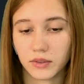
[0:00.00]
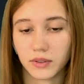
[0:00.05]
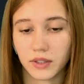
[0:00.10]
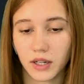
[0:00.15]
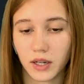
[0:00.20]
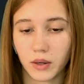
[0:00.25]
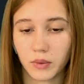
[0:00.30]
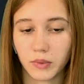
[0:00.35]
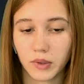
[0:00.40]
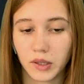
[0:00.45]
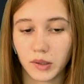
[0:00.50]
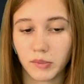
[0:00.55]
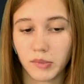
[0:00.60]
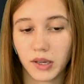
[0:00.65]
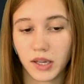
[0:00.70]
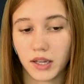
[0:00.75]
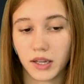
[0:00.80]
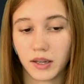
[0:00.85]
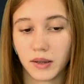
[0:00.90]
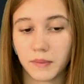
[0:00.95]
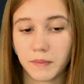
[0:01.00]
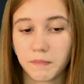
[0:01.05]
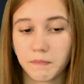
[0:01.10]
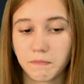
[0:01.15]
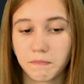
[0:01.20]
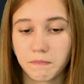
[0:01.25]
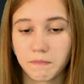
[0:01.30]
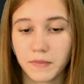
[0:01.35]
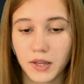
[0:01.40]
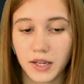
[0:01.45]
There will be
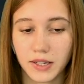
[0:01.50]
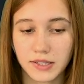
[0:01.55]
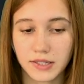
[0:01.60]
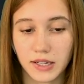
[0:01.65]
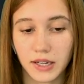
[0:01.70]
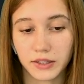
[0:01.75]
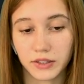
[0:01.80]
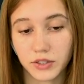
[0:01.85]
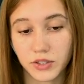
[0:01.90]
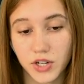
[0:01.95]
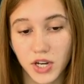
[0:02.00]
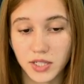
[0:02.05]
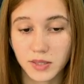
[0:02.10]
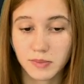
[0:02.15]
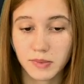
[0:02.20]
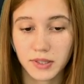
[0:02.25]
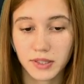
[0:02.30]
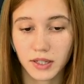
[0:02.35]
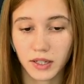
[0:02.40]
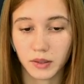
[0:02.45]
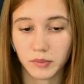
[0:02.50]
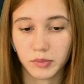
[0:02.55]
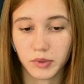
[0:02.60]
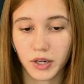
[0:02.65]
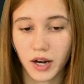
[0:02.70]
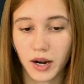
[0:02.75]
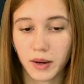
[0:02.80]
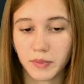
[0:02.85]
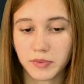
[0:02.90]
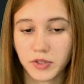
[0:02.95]
a slight adjustment and
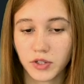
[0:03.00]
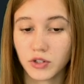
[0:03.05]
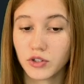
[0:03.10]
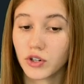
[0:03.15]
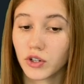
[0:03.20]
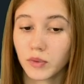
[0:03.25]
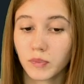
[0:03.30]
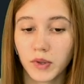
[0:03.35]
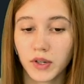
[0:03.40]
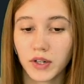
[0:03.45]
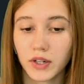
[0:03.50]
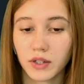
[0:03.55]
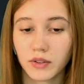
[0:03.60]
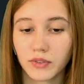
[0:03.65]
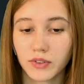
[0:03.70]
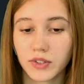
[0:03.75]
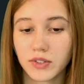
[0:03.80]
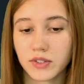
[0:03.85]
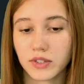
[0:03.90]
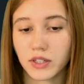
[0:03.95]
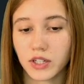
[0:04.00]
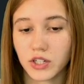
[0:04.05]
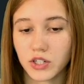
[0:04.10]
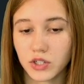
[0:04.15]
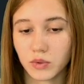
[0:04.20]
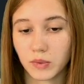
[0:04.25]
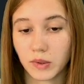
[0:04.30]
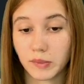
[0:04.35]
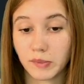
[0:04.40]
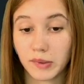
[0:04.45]
perhaps a short period of consolidation
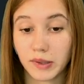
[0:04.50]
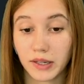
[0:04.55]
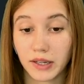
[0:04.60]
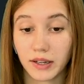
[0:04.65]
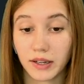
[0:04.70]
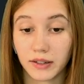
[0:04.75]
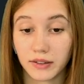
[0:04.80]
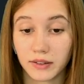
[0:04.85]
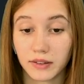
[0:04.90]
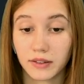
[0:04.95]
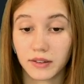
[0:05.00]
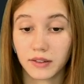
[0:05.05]
will begin